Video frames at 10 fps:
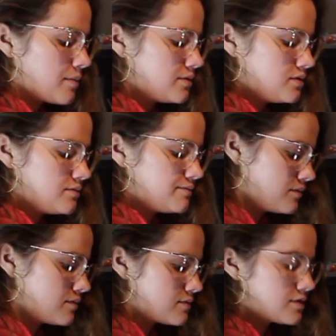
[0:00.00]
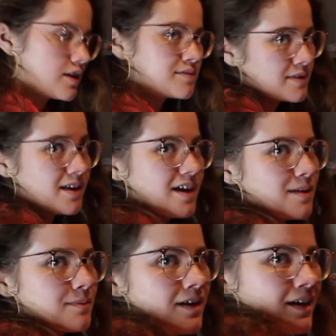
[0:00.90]
I'm gonna sign my
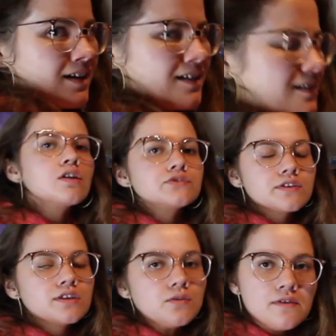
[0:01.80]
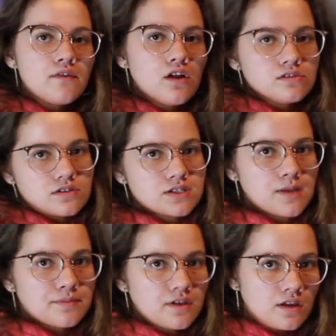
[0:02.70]
name. So I think we've all learned
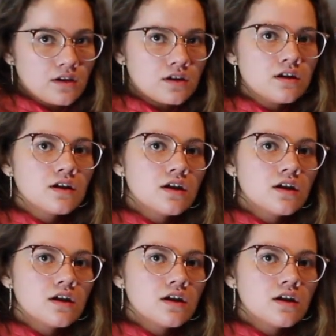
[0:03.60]
something here.